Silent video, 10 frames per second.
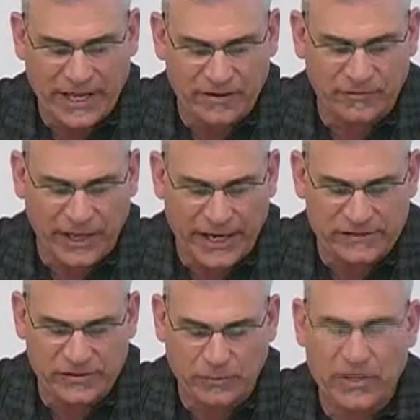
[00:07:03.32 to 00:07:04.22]
native
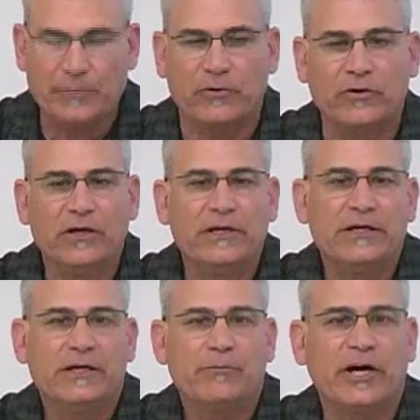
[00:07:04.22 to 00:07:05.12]
lands and people
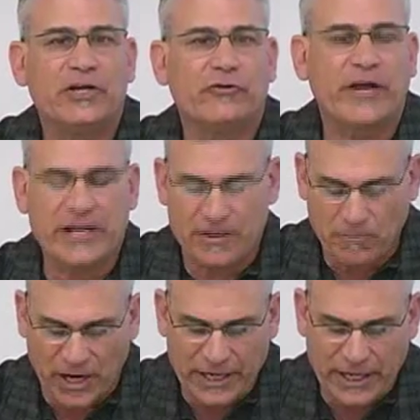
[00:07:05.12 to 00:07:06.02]
by uranium
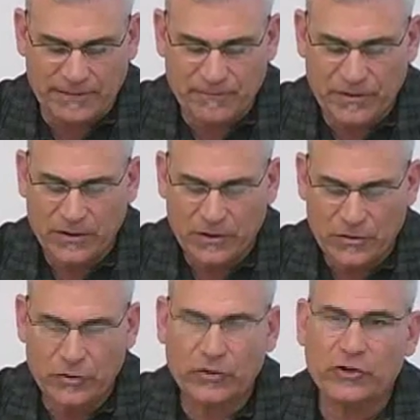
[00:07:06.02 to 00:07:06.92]
mining,
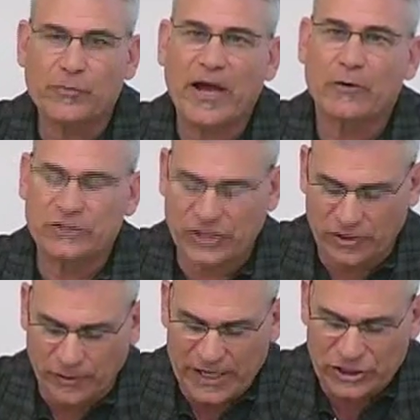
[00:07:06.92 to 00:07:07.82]
nuclear power
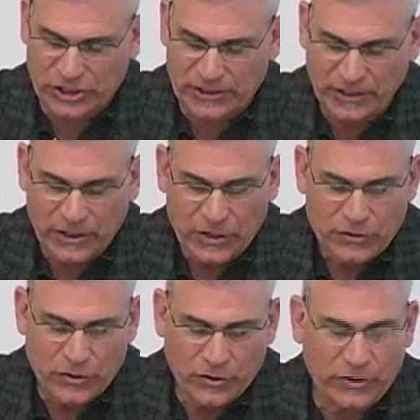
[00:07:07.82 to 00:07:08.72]
generation,
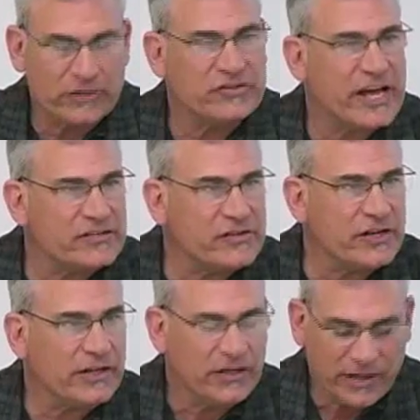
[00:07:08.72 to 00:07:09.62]
nuclear
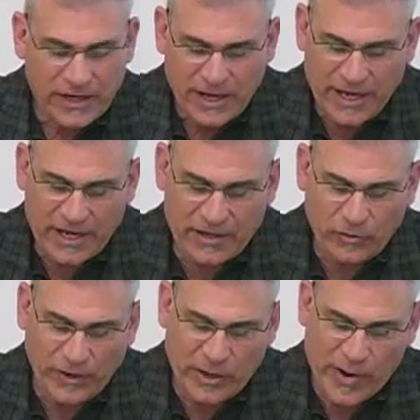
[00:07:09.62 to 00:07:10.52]
testing,
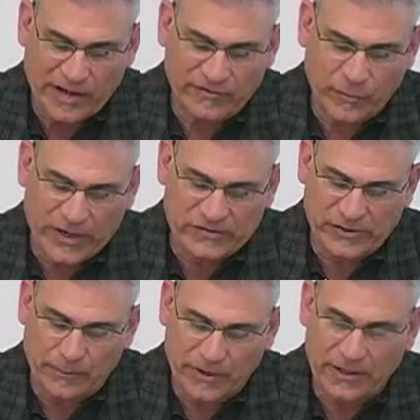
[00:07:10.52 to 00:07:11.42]
and radioactive waste
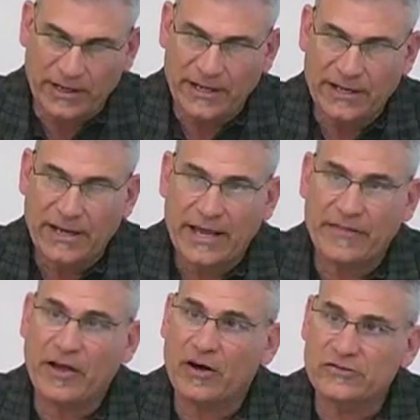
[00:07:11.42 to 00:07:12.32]
dumping.
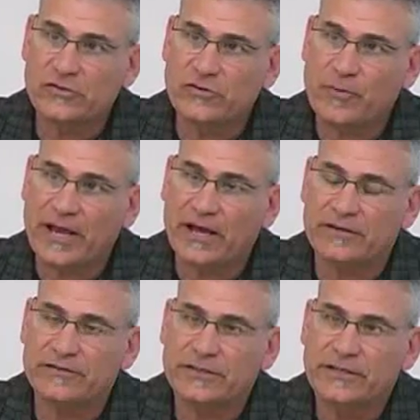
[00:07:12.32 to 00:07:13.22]
And they also
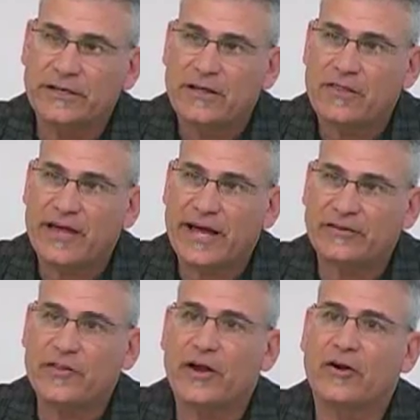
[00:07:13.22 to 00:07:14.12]
demand
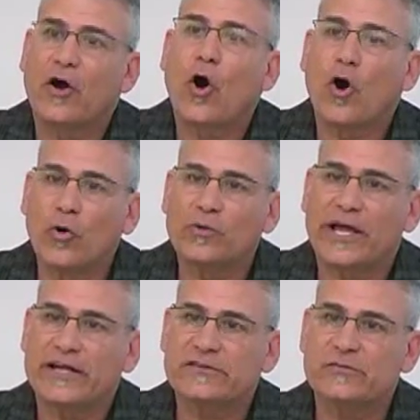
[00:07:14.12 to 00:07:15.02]
that their
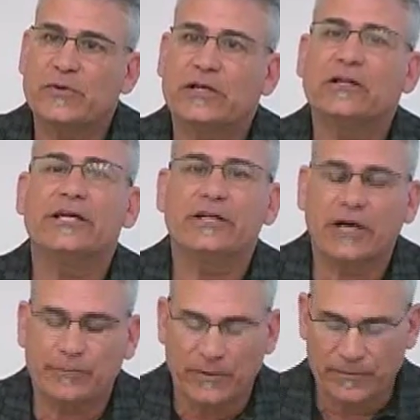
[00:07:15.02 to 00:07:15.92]
homelands be cleaned
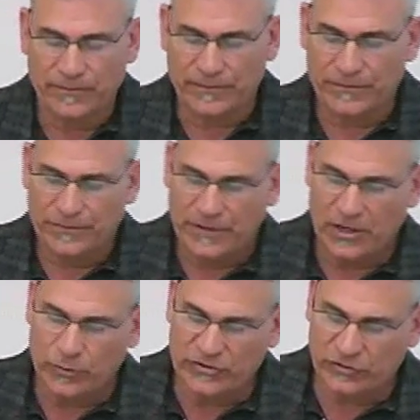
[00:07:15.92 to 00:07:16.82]
up
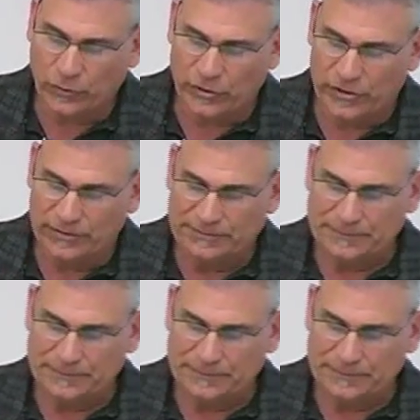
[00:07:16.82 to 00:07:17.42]
and restored.